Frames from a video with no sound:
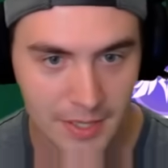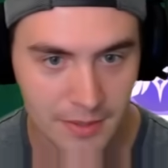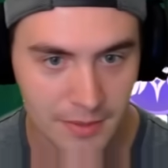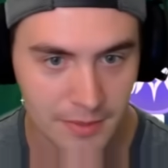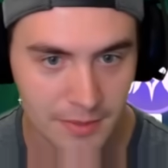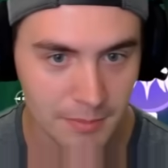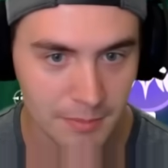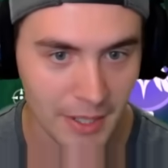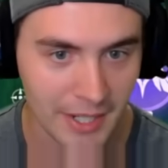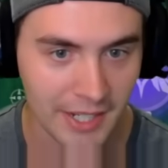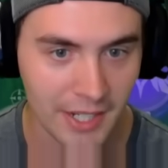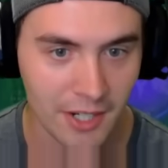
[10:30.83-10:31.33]

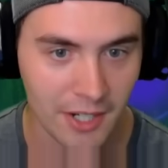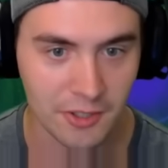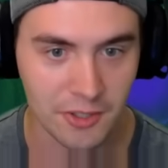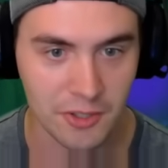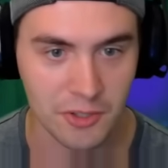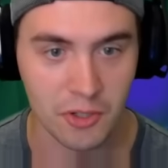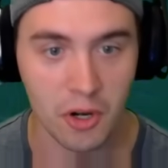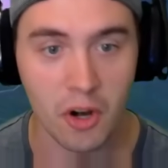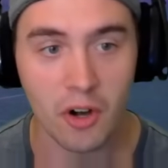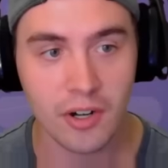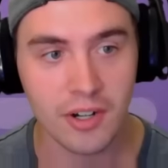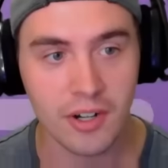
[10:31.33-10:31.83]
my
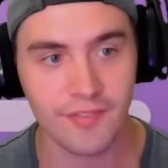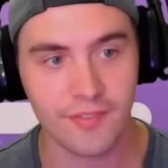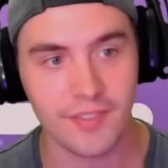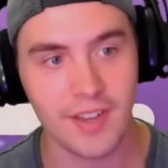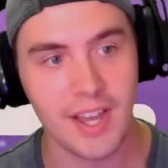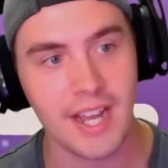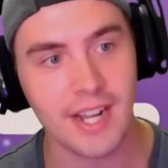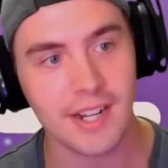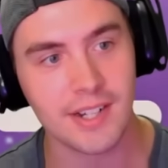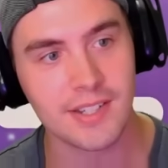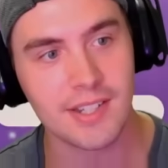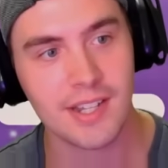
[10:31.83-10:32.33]
character's
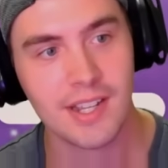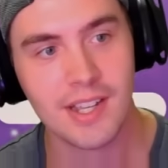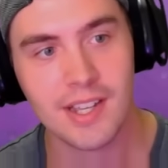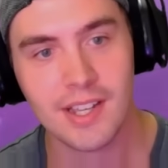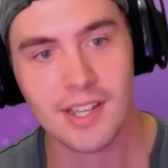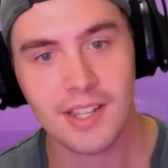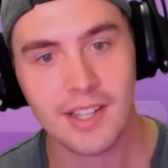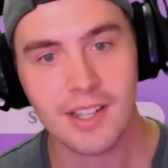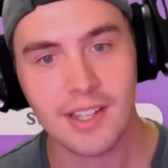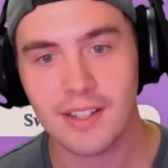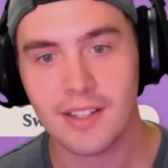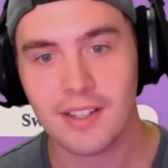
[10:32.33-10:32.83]
artifacts,
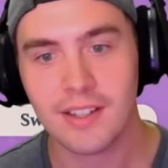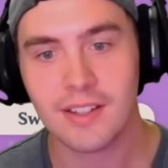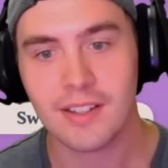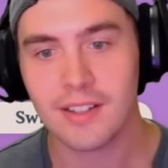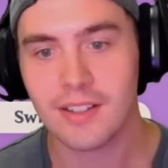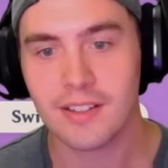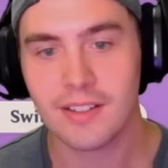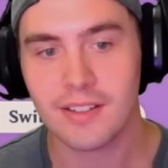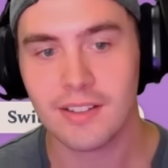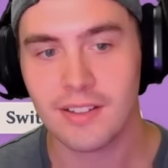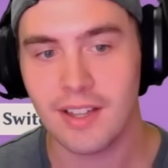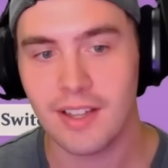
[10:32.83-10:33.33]

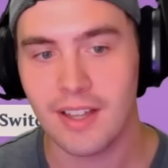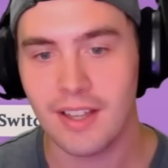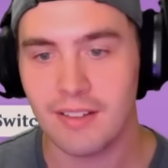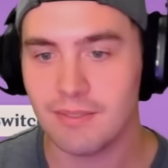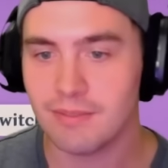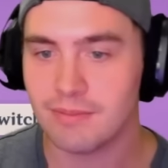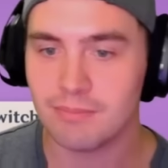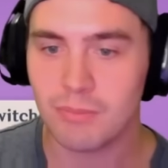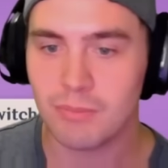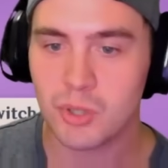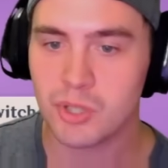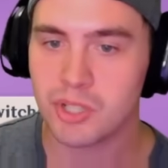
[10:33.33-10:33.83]

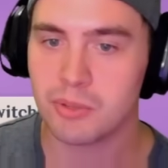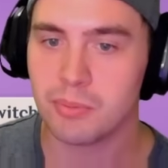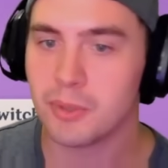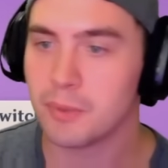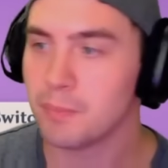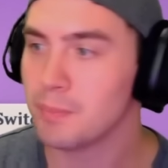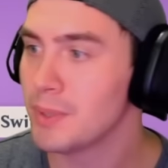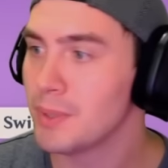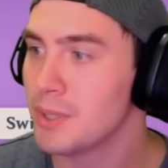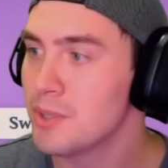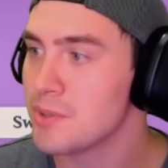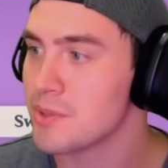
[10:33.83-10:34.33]
most of them
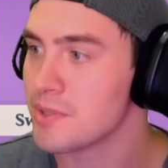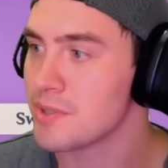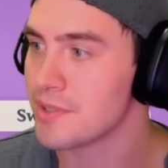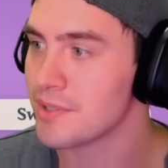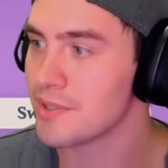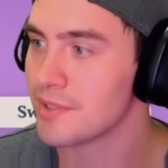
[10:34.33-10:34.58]
are blues.